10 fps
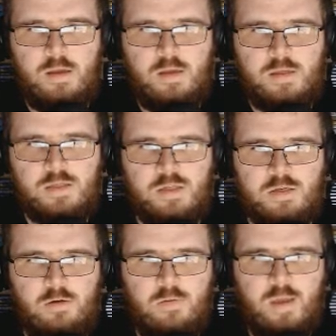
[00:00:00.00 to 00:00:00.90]
So let's
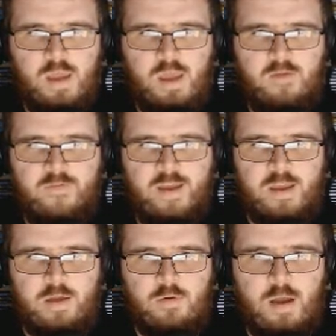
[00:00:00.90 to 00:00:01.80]
go over here, then
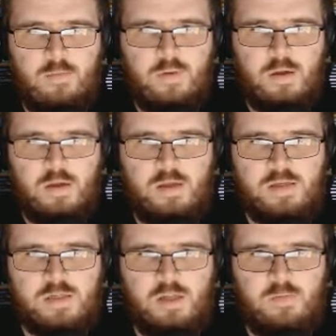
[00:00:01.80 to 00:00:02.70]
go up.
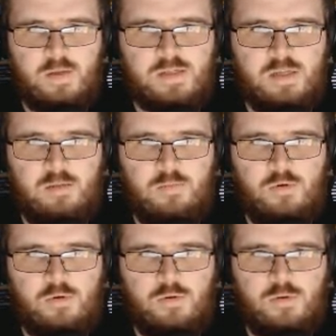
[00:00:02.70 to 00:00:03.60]
See if there's any
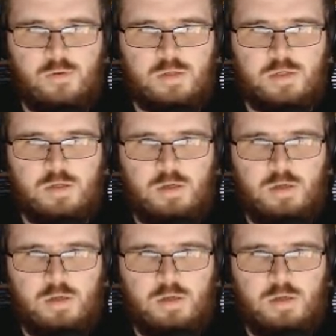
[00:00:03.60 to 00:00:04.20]
more doors.